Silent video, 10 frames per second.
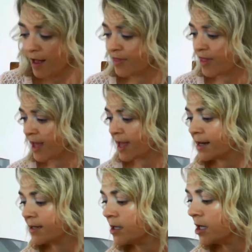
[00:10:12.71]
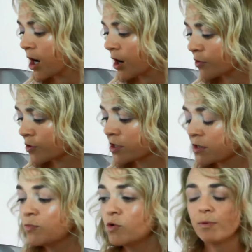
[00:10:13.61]
Then I've got a
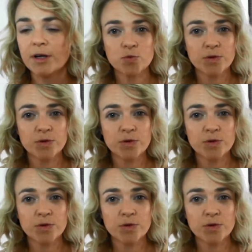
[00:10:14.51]
smaller brush,